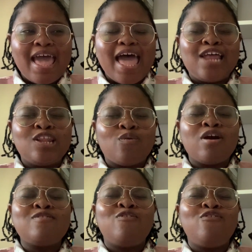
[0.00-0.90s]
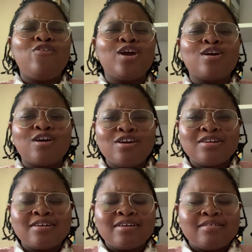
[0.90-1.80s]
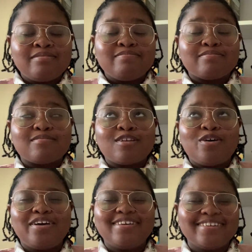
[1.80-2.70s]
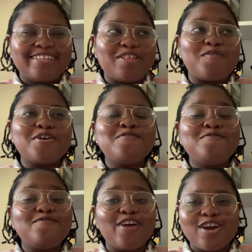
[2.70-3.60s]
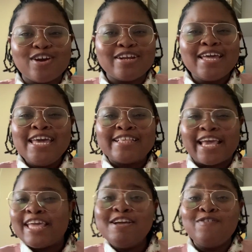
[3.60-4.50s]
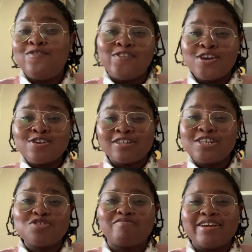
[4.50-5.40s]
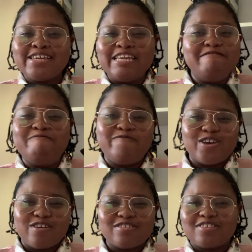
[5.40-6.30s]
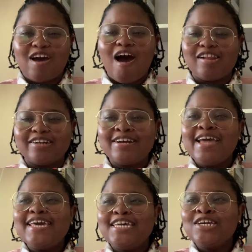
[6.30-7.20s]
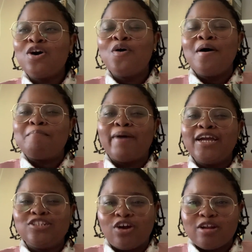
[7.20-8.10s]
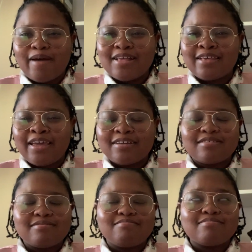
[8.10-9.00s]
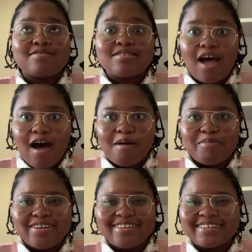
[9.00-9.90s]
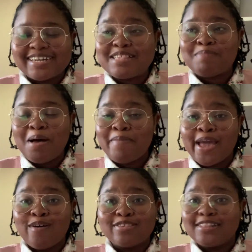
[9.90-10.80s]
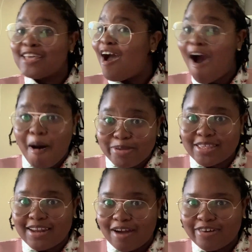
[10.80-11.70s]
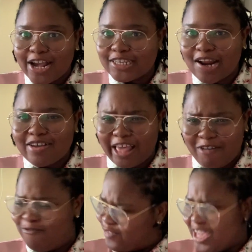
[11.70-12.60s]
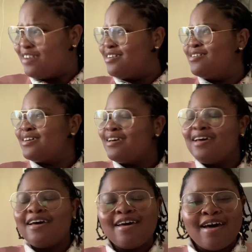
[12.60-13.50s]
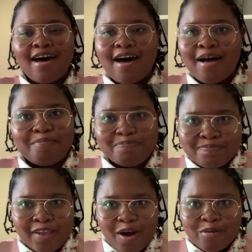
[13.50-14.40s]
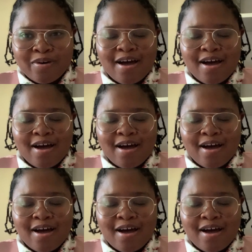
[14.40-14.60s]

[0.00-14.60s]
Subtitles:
And the word fingered is like he fingered his ring, he fingered his collar. You know, my dirty mind's like, stop, because my mind goes to the opposite direction. I was like, fingered, no.